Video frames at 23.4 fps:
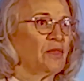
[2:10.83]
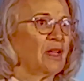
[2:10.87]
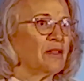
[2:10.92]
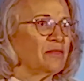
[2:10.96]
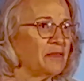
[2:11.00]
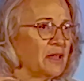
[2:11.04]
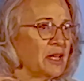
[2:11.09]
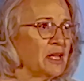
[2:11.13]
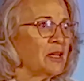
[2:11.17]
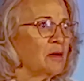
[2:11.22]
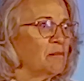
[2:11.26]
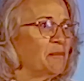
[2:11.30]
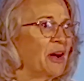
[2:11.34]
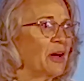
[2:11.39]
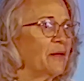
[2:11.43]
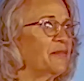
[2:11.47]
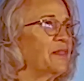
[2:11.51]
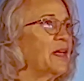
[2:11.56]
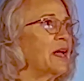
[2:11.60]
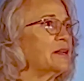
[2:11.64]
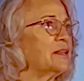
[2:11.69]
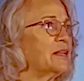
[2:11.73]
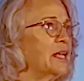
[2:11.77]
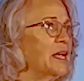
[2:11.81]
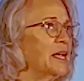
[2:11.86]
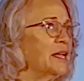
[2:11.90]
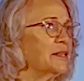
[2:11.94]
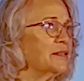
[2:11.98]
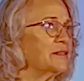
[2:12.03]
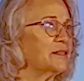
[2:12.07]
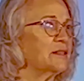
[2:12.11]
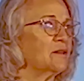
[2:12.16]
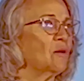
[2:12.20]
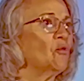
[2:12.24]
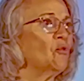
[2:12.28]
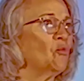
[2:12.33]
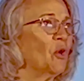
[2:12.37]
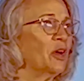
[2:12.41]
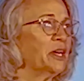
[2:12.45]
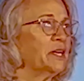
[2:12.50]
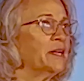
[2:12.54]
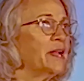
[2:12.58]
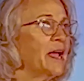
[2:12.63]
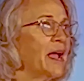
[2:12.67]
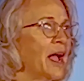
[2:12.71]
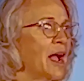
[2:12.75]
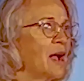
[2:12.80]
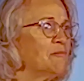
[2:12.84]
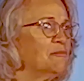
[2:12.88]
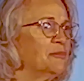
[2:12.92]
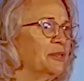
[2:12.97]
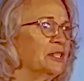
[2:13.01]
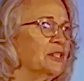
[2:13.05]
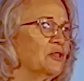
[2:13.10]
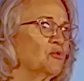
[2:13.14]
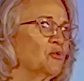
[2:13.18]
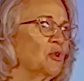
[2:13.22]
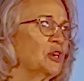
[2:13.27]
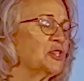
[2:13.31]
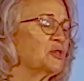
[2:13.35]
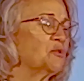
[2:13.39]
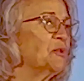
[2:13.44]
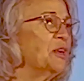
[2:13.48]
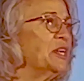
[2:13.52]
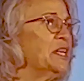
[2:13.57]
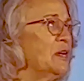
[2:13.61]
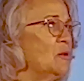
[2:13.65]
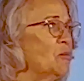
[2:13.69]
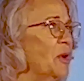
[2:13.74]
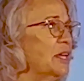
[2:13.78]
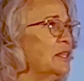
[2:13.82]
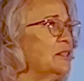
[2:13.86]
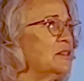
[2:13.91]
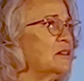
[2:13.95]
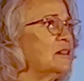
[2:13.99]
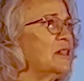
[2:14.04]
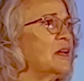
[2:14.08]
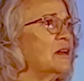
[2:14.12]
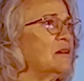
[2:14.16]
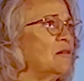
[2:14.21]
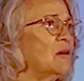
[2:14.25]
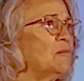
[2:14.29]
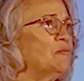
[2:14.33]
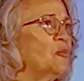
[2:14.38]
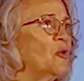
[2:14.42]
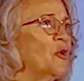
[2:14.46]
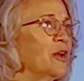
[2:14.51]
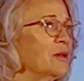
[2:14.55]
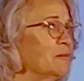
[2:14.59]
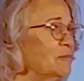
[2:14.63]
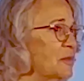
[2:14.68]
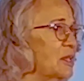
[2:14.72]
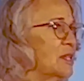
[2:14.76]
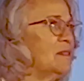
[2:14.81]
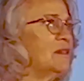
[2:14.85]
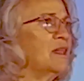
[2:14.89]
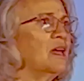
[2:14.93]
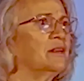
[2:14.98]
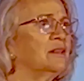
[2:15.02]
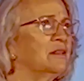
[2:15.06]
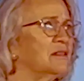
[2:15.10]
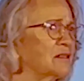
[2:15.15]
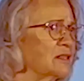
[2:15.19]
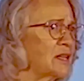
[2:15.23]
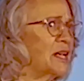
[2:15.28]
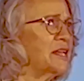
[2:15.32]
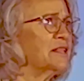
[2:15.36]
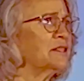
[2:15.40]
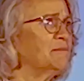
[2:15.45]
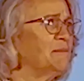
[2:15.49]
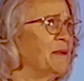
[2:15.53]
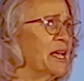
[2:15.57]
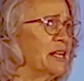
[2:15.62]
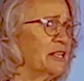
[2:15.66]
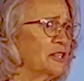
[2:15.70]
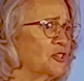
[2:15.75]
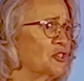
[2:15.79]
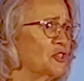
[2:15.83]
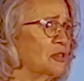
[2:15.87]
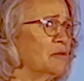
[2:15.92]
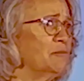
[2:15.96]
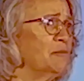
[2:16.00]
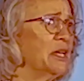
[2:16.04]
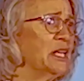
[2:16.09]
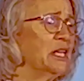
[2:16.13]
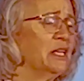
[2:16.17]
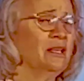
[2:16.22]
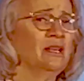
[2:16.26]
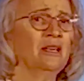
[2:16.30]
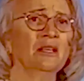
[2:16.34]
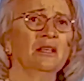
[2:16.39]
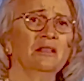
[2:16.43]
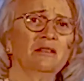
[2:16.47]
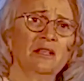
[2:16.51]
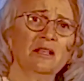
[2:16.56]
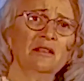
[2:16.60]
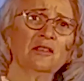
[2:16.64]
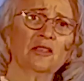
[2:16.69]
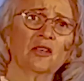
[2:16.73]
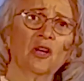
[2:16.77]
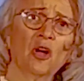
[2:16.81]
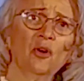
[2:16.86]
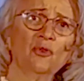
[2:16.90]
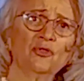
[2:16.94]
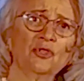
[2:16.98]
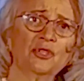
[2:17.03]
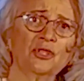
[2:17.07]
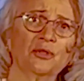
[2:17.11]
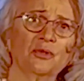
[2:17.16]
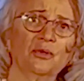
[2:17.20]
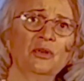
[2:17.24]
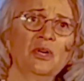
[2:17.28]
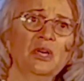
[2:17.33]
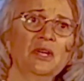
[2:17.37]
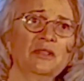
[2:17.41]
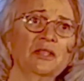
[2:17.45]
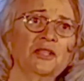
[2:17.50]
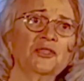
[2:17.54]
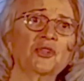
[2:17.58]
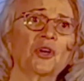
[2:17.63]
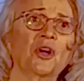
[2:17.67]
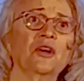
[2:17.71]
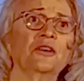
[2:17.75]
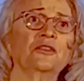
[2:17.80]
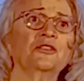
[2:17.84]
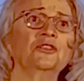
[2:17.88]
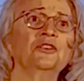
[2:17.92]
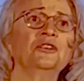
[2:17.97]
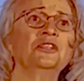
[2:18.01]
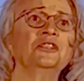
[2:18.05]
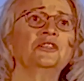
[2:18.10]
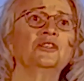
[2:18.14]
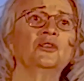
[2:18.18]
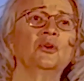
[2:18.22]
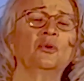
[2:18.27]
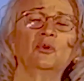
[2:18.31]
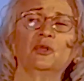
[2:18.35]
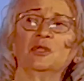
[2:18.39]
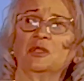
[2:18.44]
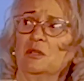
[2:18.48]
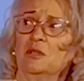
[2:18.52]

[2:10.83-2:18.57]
think about that case. What had happened was when he went to that appointment that his case manager didn't go to, the doctor had told